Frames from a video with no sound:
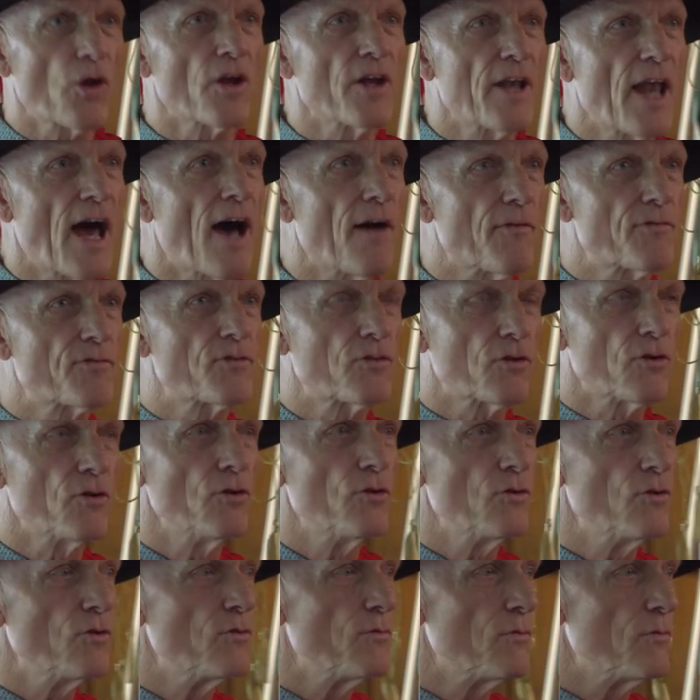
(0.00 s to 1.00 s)
enough
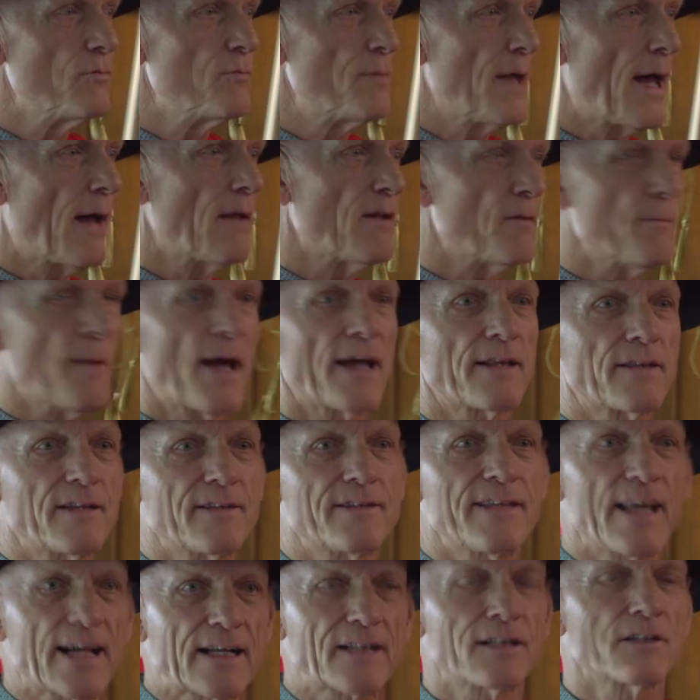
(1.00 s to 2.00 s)
to be able to make the
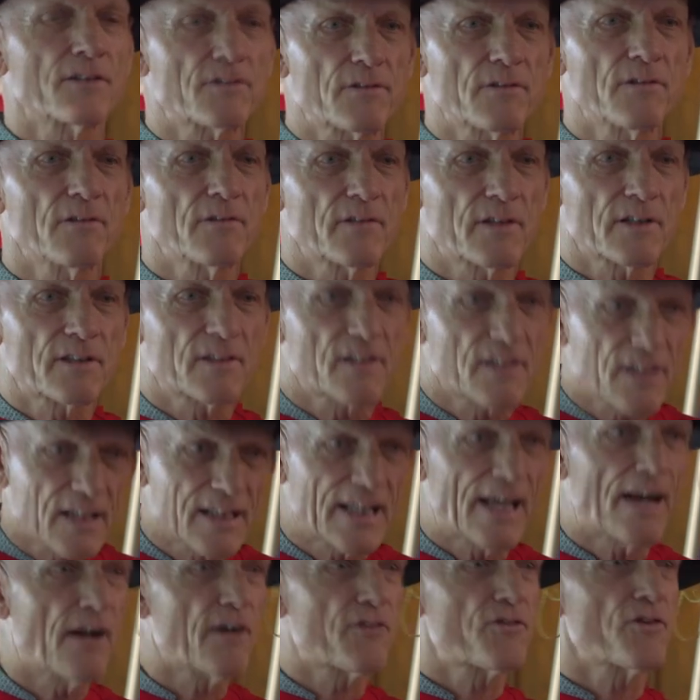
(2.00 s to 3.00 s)

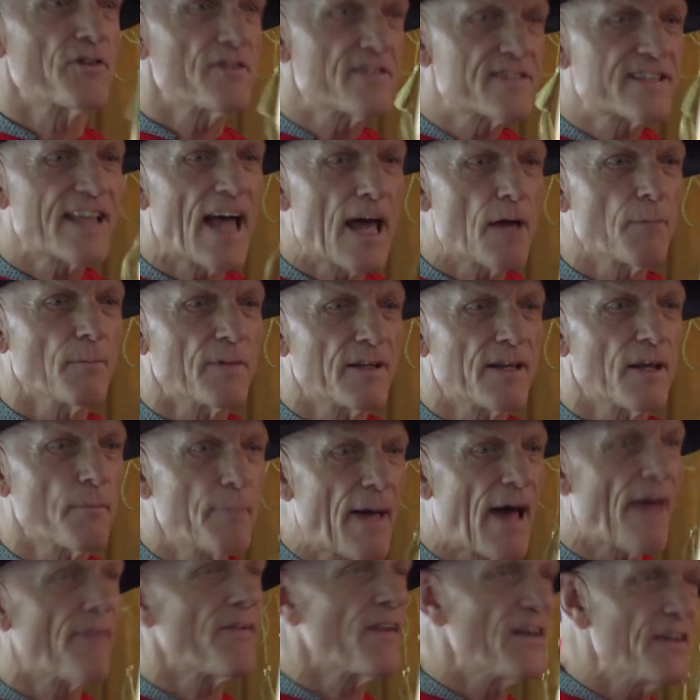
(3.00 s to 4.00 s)
declaratory statement
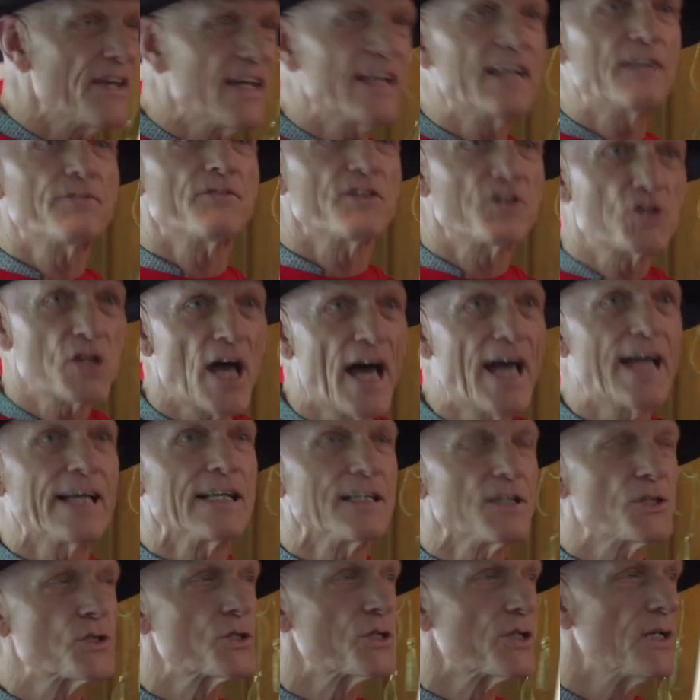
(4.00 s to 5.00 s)
about the need for
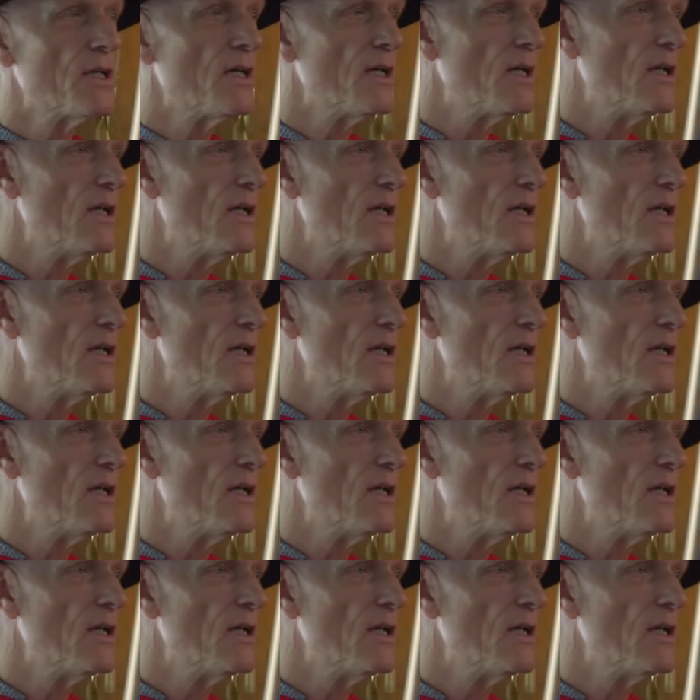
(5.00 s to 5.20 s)
change.